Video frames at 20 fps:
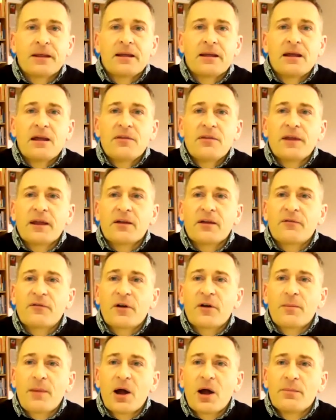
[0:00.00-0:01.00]
Think for
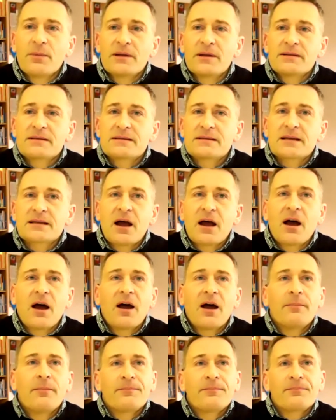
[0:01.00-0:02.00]
a moment,
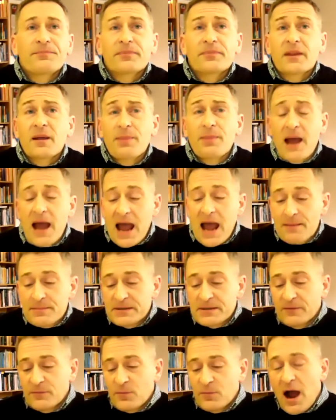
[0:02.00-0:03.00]
perhaps,
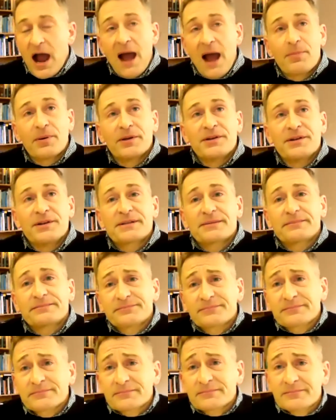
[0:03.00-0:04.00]
of what happened
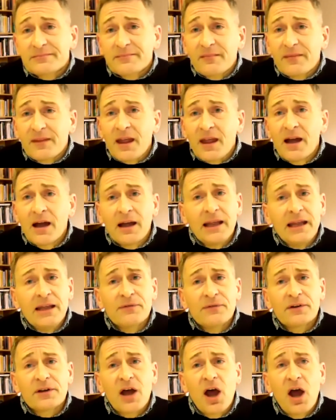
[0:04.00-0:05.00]

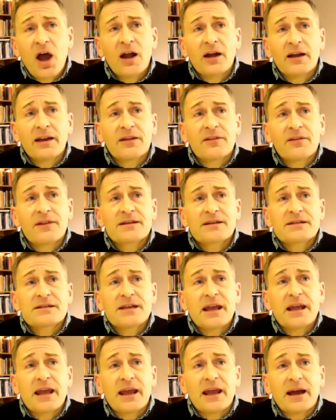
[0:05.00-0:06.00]
even earlier this
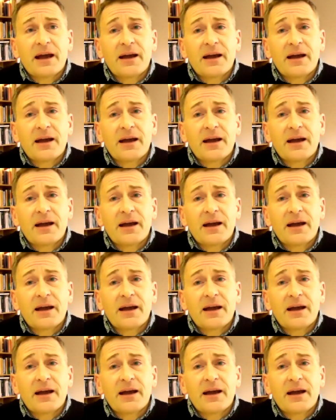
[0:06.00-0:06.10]
year.